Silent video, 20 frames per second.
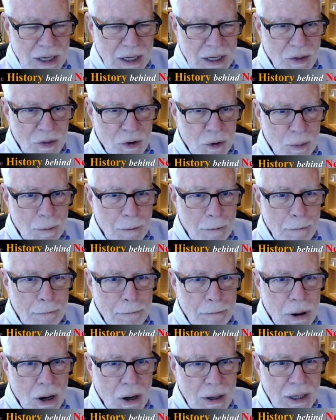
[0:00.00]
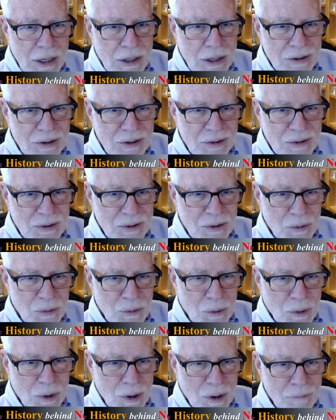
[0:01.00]
another pocket
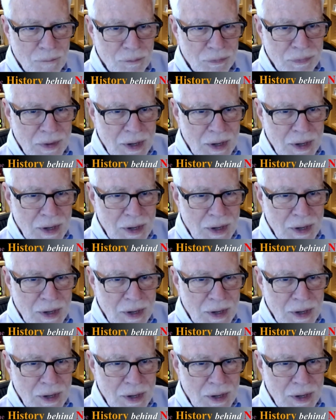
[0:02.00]
or